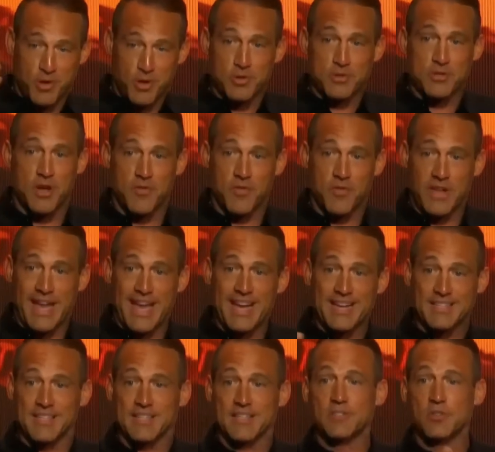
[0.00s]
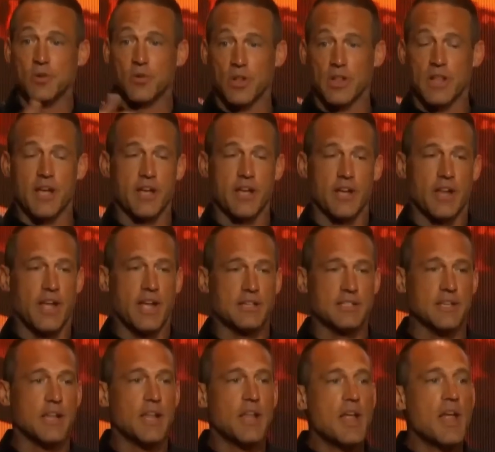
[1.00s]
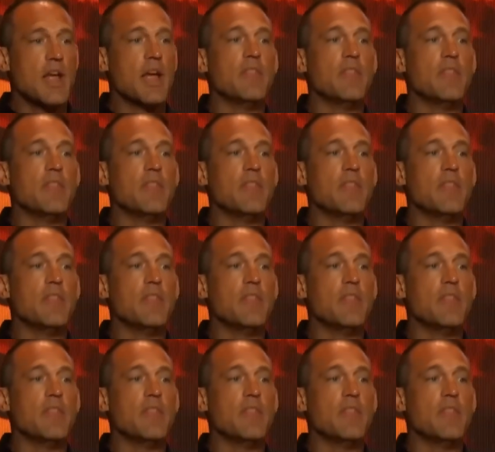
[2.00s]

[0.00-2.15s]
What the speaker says: close off the exits, don't allow you to exit,